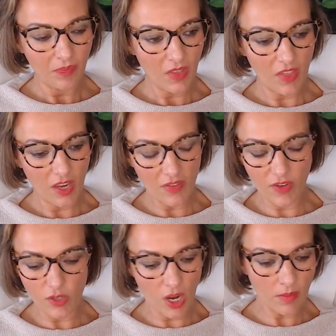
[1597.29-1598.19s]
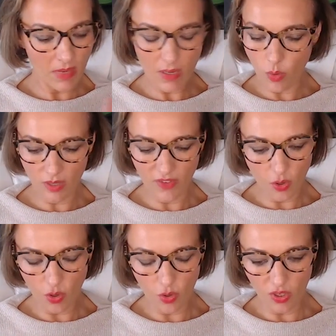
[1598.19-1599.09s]
that if you don't meet one of
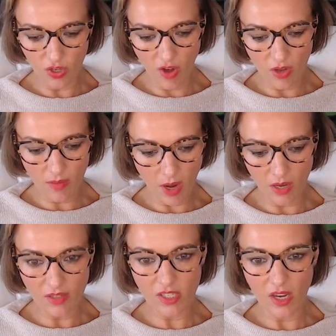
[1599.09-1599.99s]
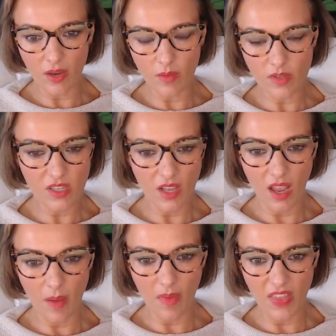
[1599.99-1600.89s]
your your own milestones um,